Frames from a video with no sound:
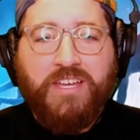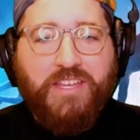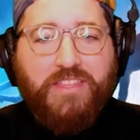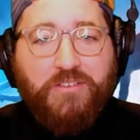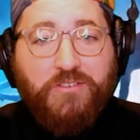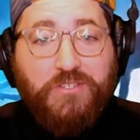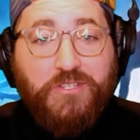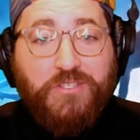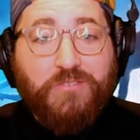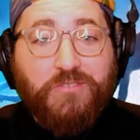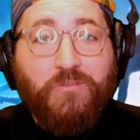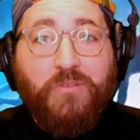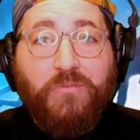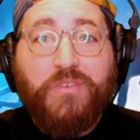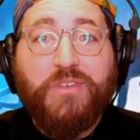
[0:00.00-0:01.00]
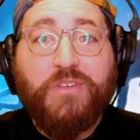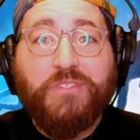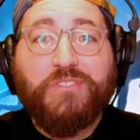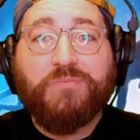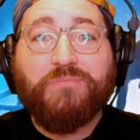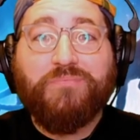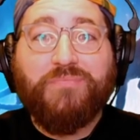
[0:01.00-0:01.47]
There's just
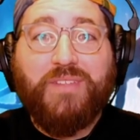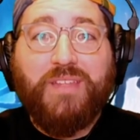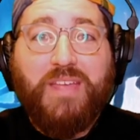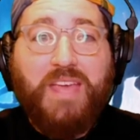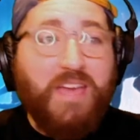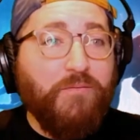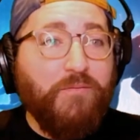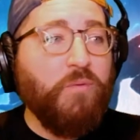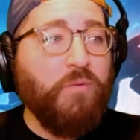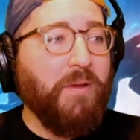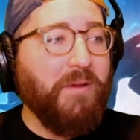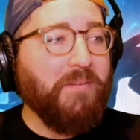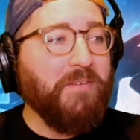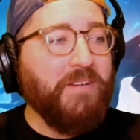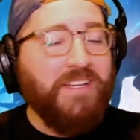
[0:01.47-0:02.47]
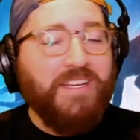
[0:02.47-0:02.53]
reveals everywhere.